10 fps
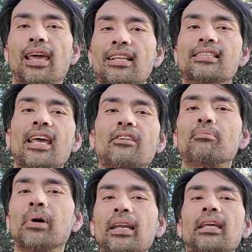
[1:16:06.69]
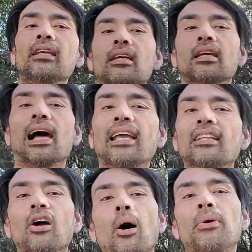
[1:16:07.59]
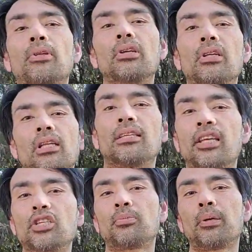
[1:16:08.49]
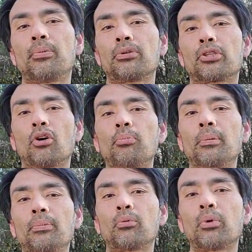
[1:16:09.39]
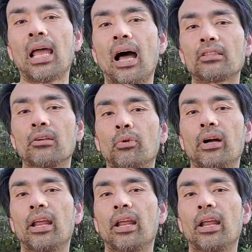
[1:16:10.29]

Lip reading: And instead of money, I get the opportunity to teach people and show people the reality of